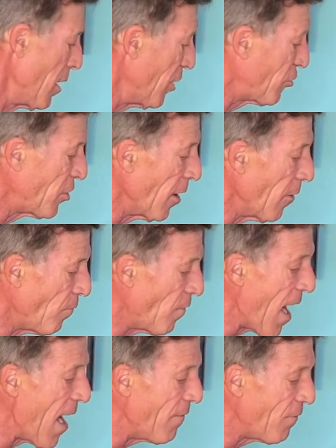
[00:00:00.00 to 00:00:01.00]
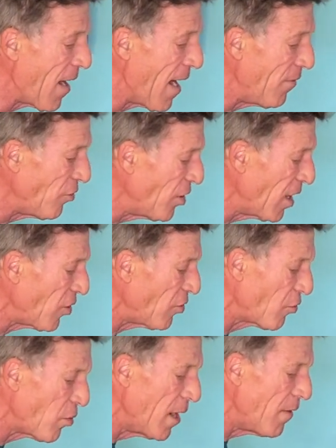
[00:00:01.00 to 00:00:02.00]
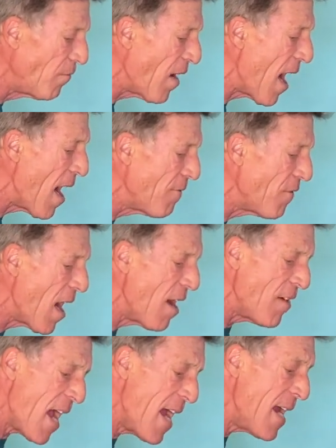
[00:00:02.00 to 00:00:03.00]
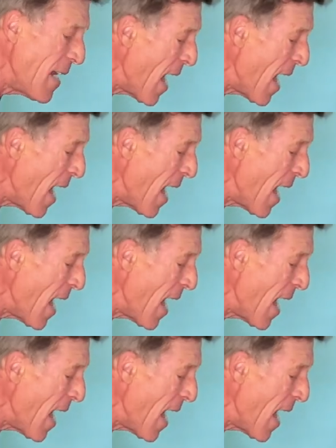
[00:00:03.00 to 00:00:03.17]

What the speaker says: It's still 5, 5, 6, 3, 5, 5, 8,